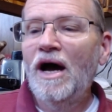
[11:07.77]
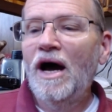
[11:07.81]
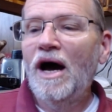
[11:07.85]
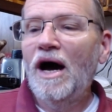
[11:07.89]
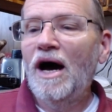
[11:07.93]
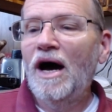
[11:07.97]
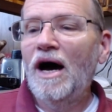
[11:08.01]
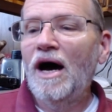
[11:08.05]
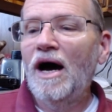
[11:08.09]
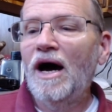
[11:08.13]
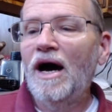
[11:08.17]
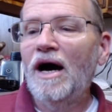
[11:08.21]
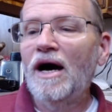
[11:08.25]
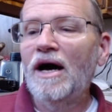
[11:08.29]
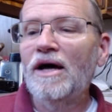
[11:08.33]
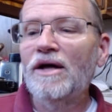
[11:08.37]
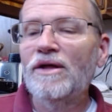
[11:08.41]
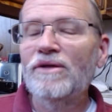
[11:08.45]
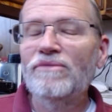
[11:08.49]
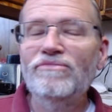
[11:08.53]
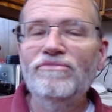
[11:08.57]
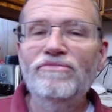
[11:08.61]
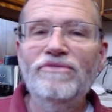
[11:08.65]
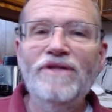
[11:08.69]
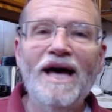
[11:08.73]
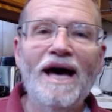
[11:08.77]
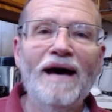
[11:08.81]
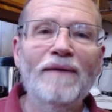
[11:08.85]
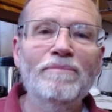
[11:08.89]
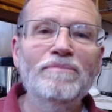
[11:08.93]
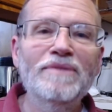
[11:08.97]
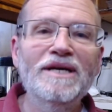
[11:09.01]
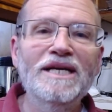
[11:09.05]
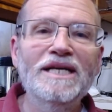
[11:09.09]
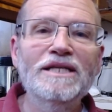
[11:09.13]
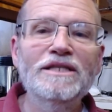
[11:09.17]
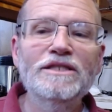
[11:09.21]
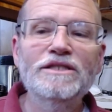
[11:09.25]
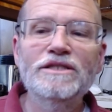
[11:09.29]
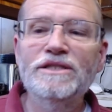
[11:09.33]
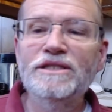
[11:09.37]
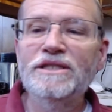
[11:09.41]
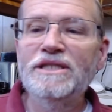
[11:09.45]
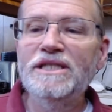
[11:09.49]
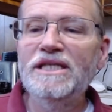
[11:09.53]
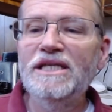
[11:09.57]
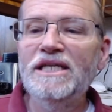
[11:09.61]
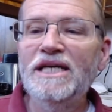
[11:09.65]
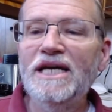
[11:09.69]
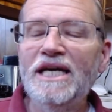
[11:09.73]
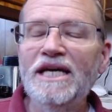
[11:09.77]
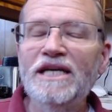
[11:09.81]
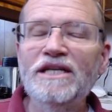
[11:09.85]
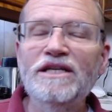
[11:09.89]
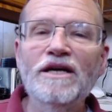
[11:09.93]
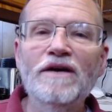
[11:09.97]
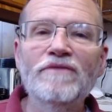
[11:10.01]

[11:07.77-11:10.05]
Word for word: Uh, that means the end